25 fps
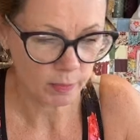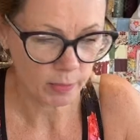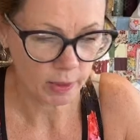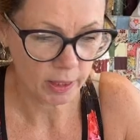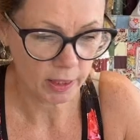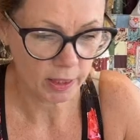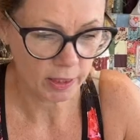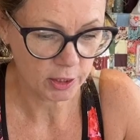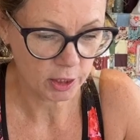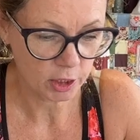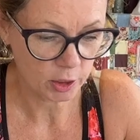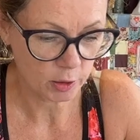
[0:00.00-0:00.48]

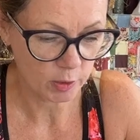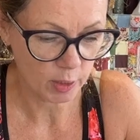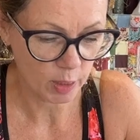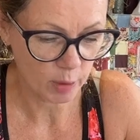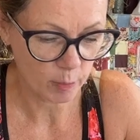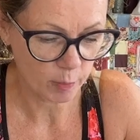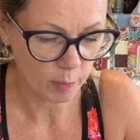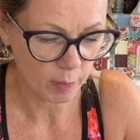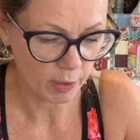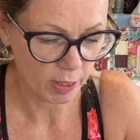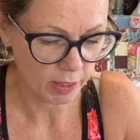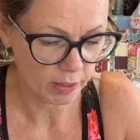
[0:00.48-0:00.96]
I shall
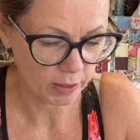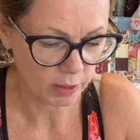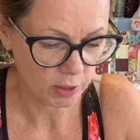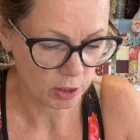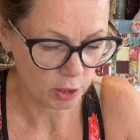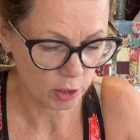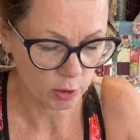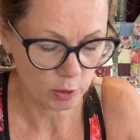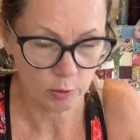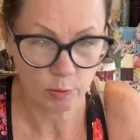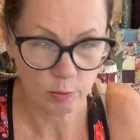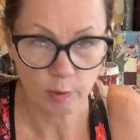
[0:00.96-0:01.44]
get back
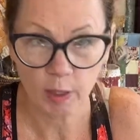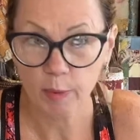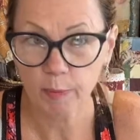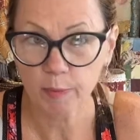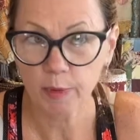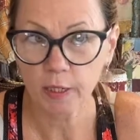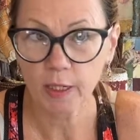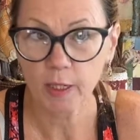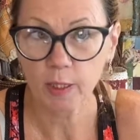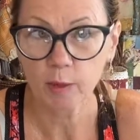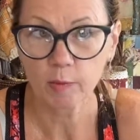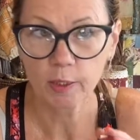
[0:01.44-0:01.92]
to
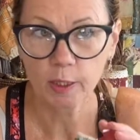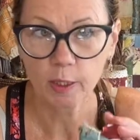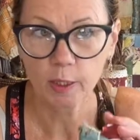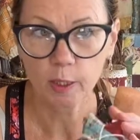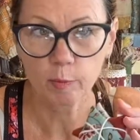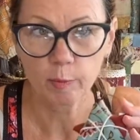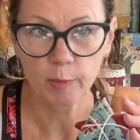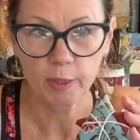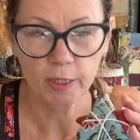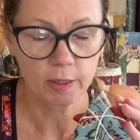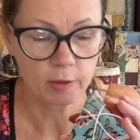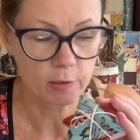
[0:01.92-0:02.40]
wrapping up little
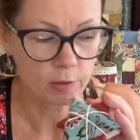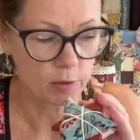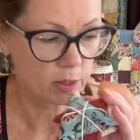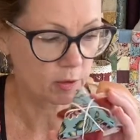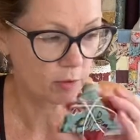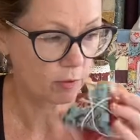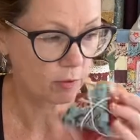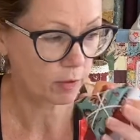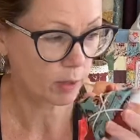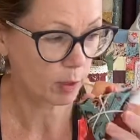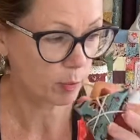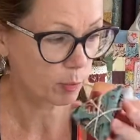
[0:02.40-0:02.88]
bundles of
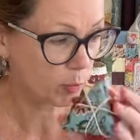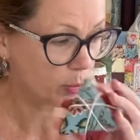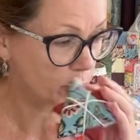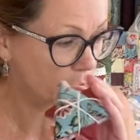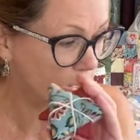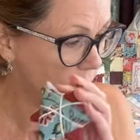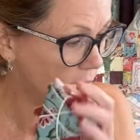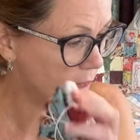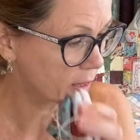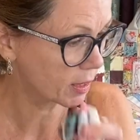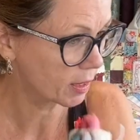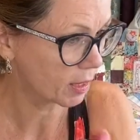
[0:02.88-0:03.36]

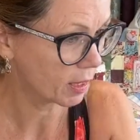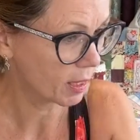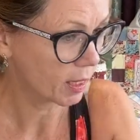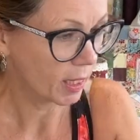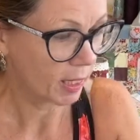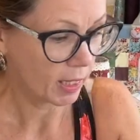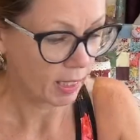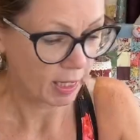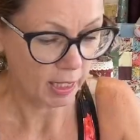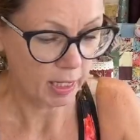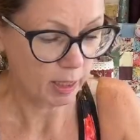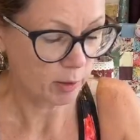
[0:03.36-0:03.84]
fabric
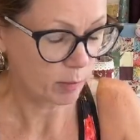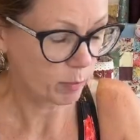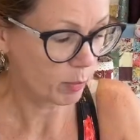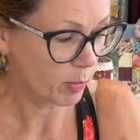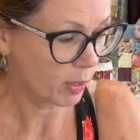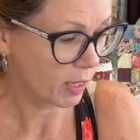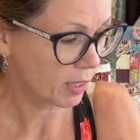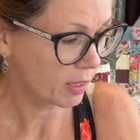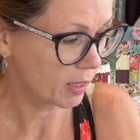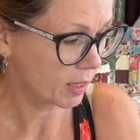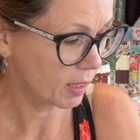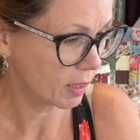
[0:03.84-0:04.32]
and
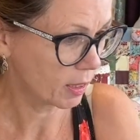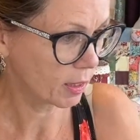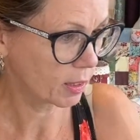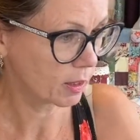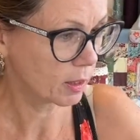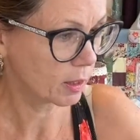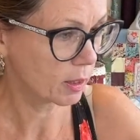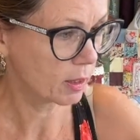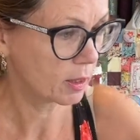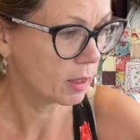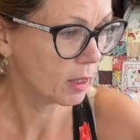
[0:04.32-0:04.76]
packing